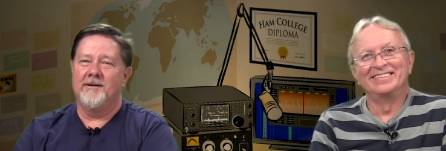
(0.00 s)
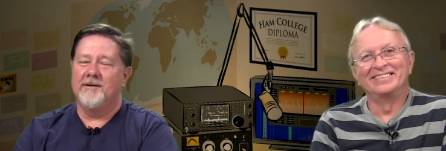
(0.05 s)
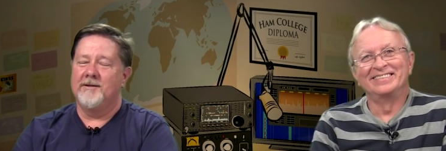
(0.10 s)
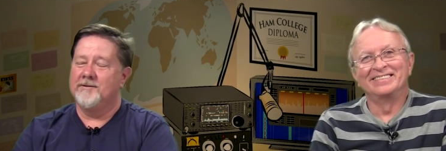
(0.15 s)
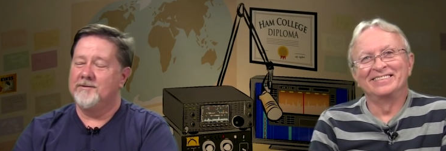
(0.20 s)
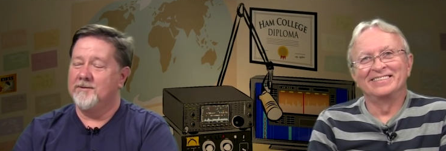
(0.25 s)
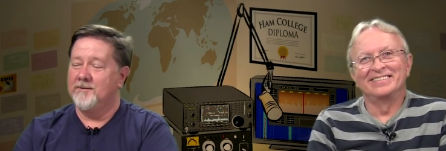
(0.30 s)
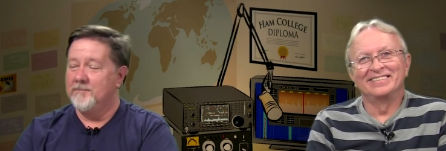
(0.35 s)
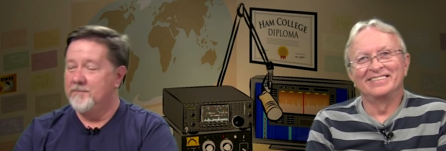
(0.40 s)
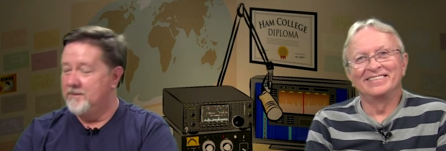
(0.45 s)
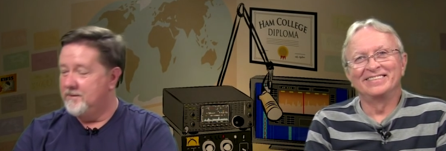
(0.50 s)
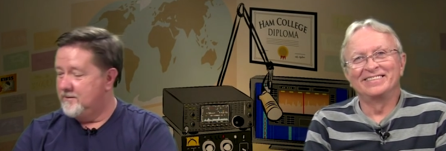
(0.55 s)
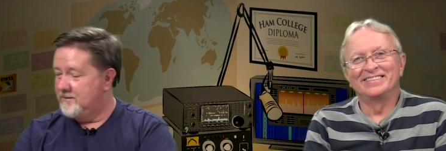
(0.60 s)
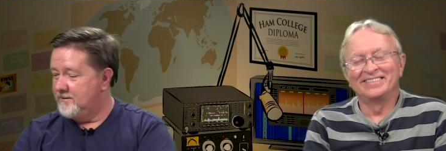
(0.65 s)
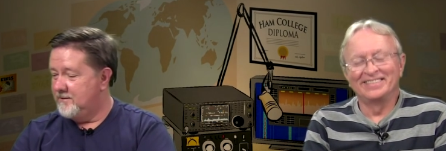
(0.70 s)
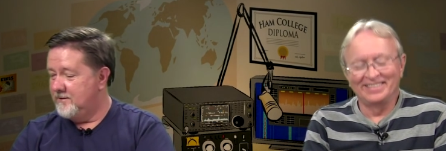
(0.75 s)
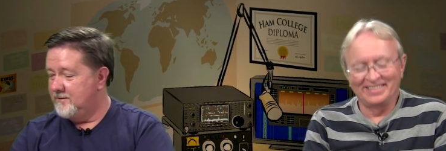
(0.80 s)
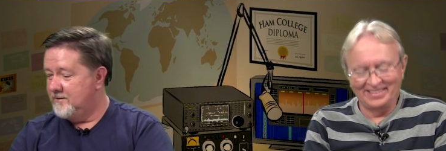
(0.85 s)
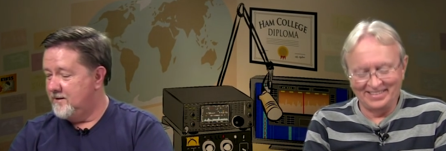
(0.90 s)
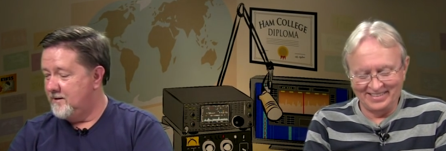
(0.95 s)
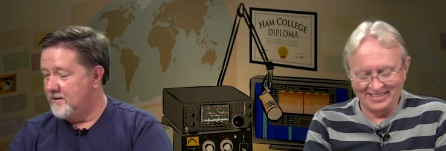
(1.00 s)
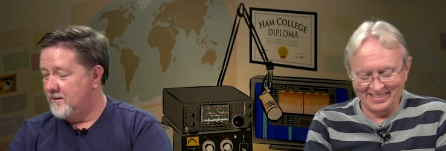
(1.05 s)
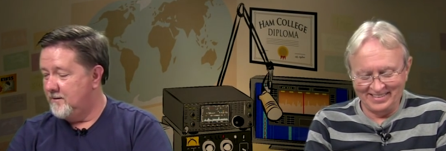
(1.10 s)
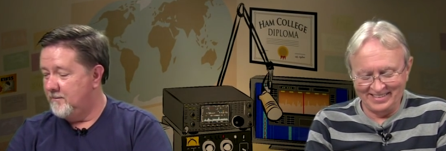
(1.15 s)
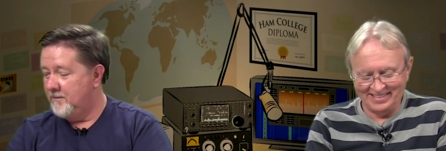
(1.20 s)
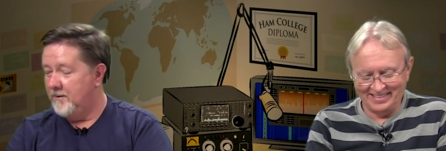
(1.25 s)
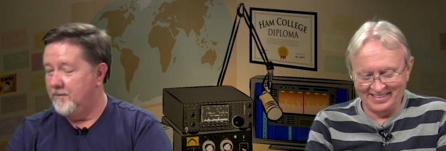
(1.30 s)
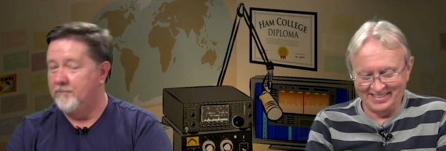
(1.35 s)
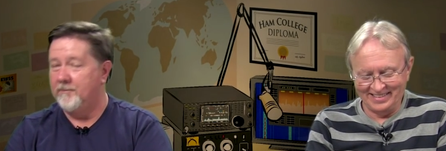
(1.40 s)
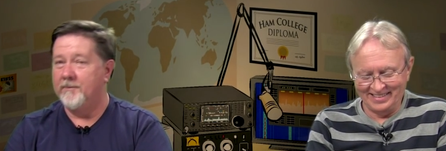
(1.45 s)
Speaker 1: Some of these things they
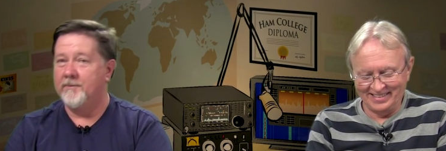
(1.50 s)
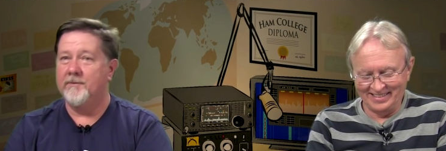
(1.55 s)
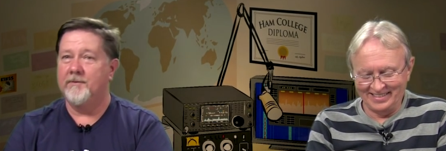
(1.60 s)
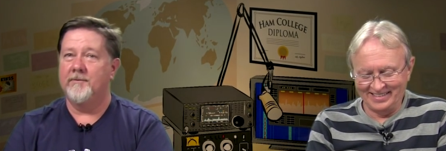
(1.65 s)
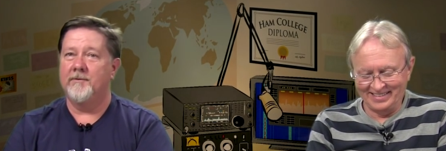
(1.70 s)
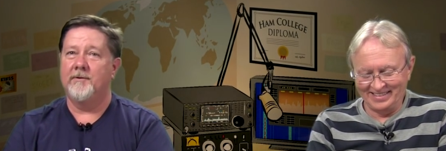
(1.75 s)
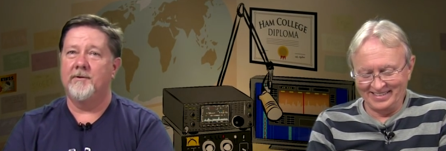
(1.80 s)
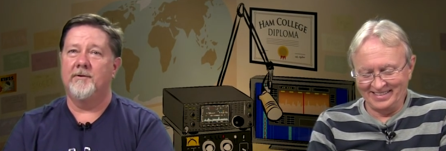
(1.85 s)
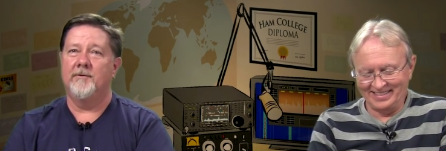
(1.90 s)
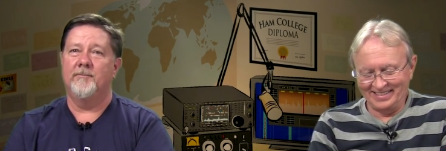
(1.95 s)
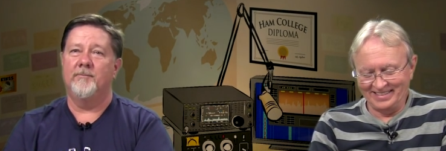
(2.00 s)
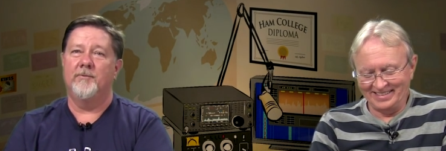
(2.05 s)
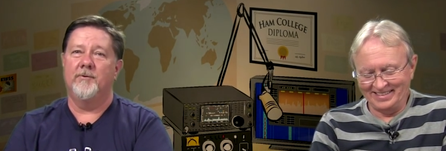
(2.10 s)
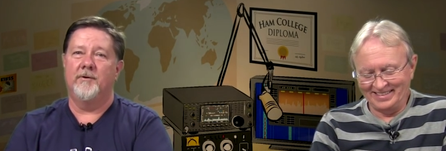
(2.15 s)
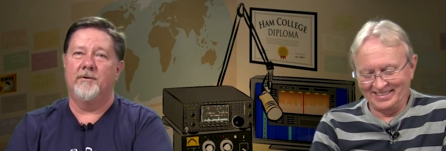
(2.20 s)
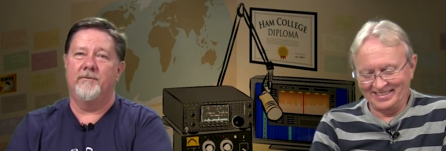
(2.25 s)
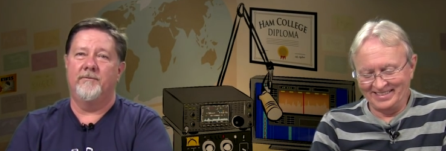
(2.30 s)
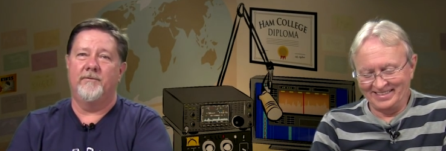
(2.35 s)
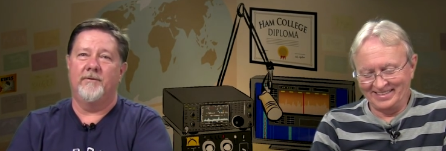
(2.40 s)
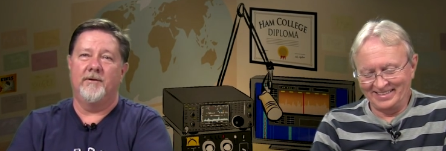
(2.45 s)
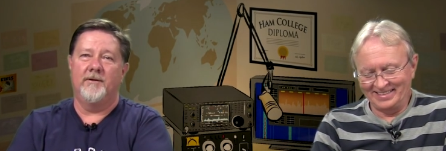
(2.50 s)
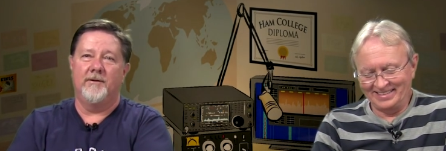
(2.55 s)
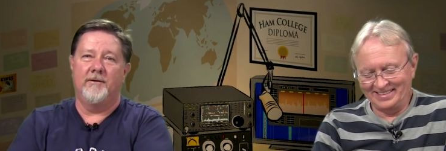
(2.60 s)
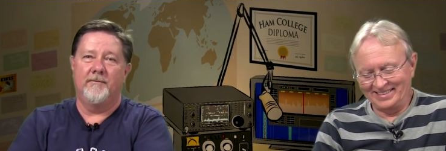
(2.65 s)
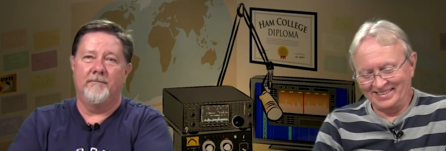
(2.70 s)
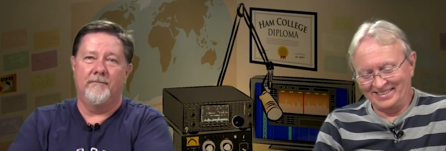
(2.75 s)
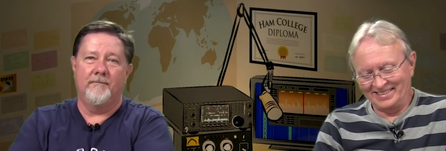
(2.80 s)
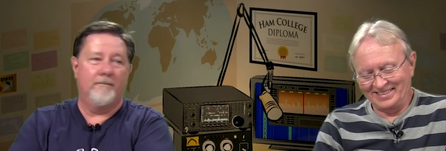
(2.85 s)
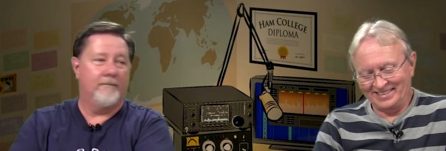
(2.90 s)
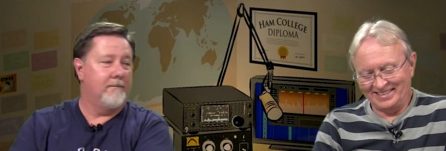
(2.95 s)
come up with on here are pretty funny.
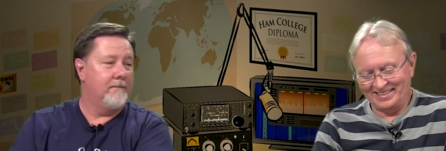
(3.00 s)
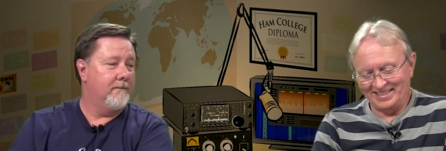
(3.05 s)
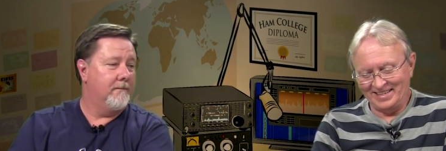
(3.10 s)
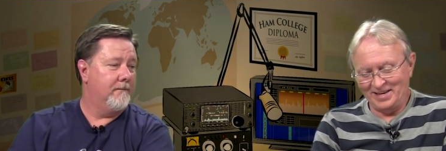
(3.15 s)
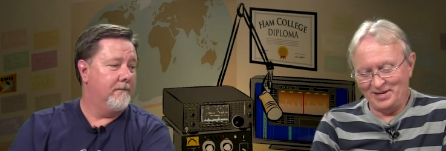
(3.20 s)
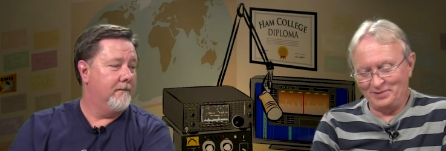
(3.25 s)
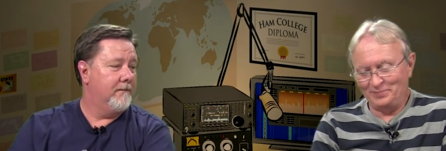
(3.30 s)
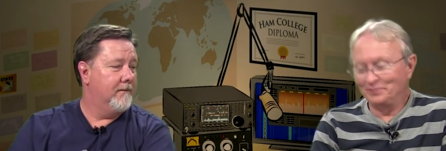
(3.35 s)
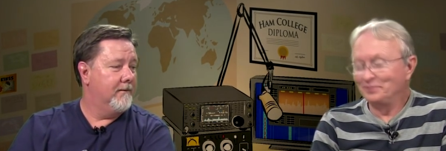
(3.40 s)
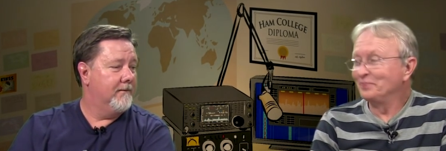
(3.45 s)
Yeah.